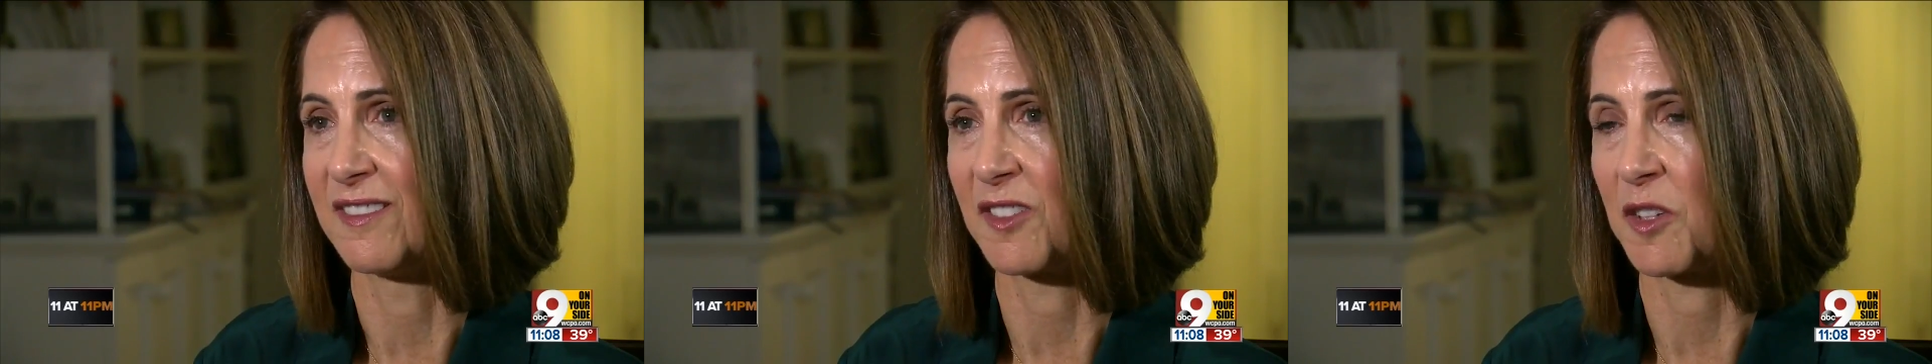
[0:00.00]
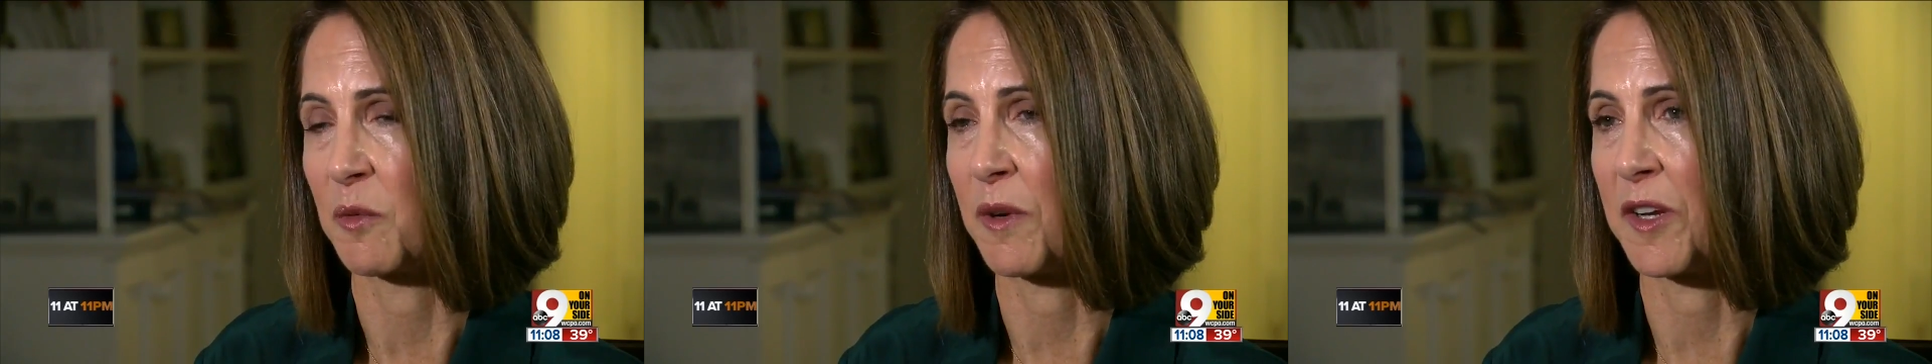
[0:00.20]

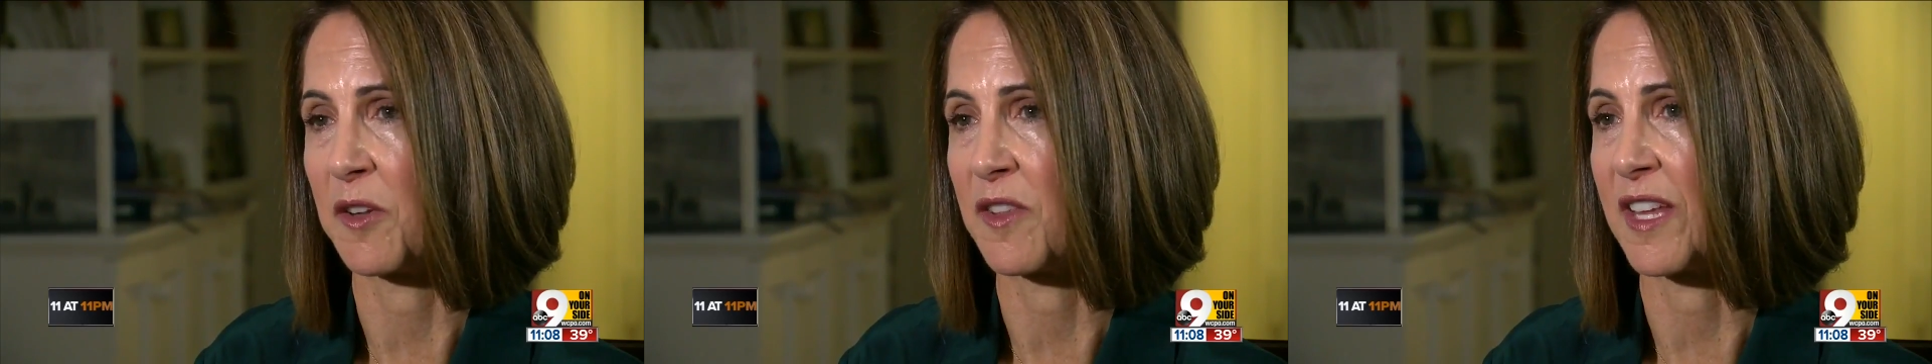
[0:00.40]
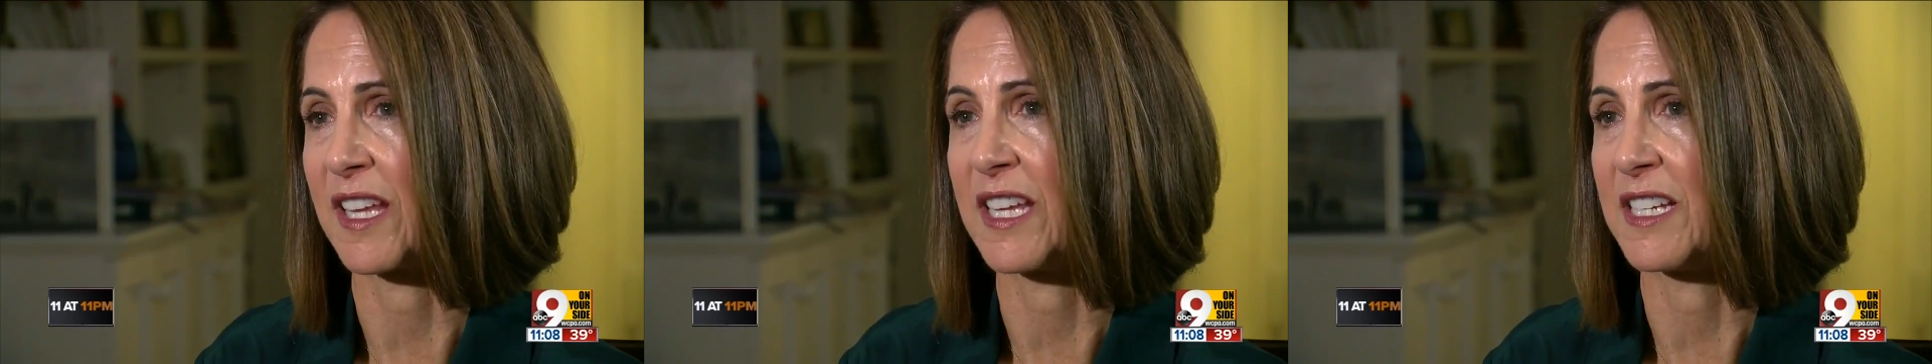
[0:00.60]
or what you
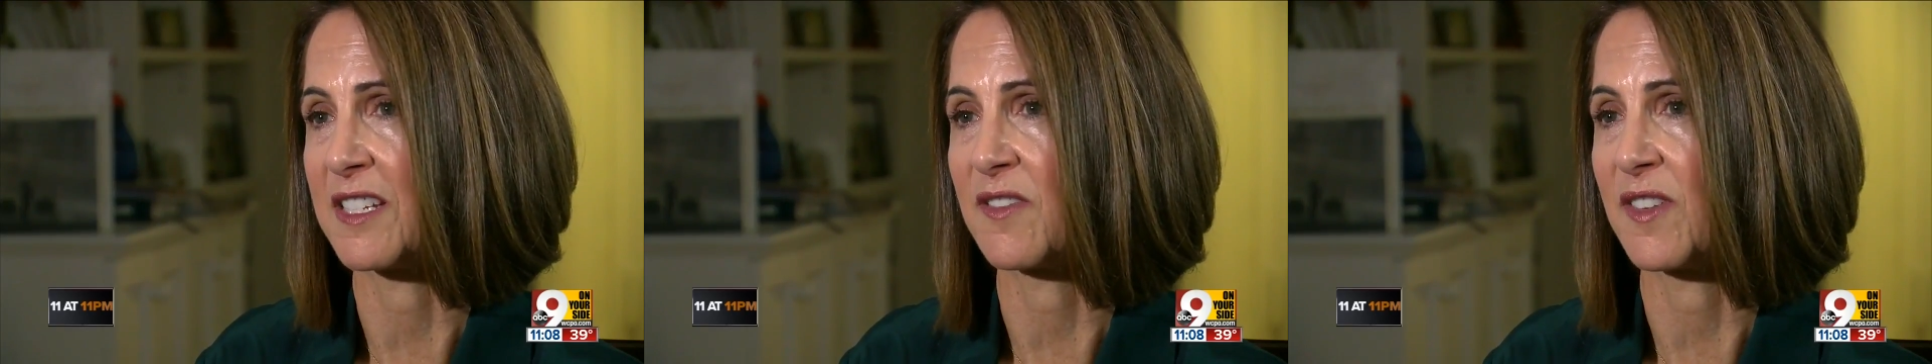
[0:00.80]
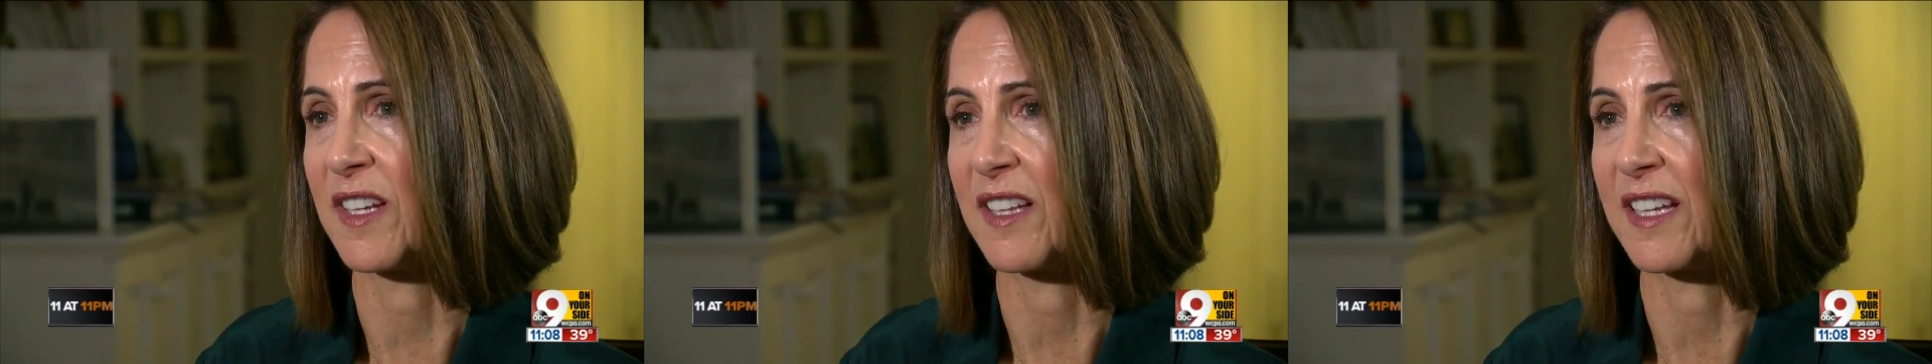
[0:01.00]
think he's
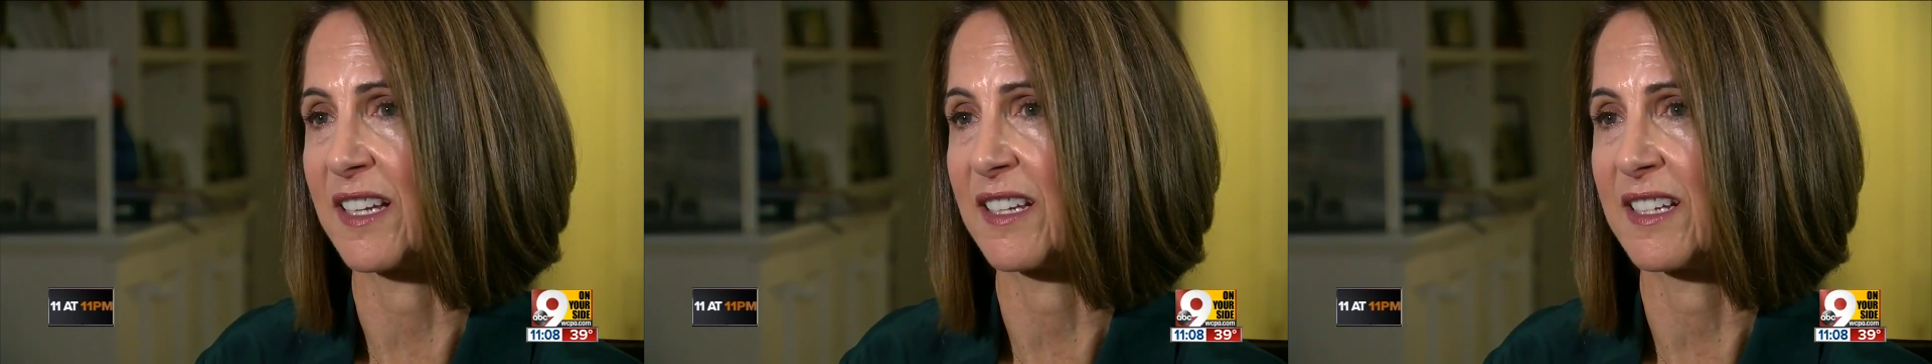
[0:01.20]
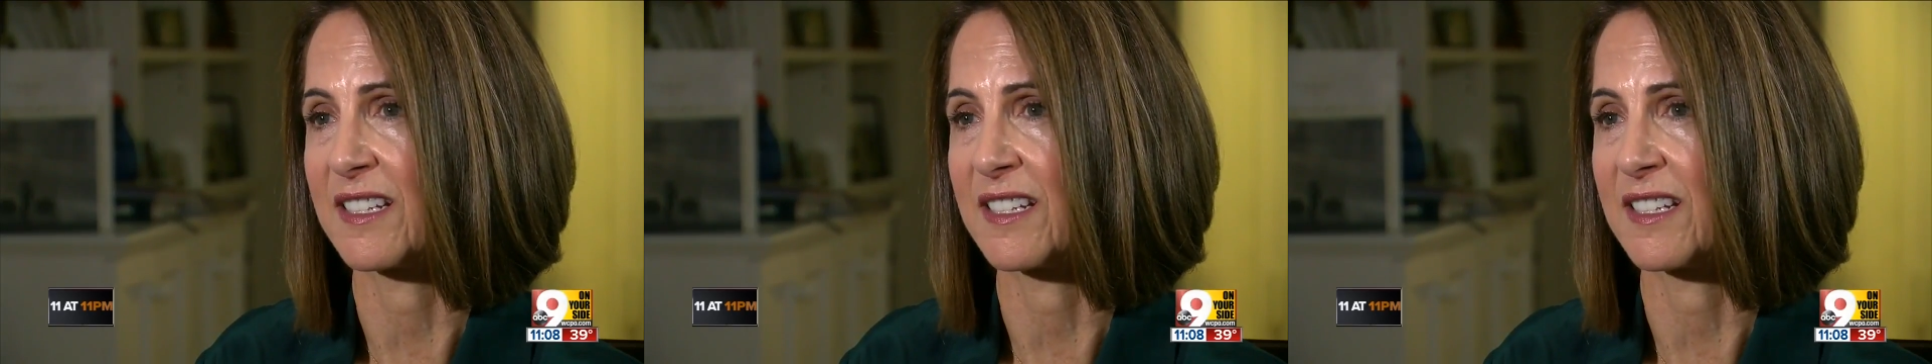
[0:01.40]
feeling.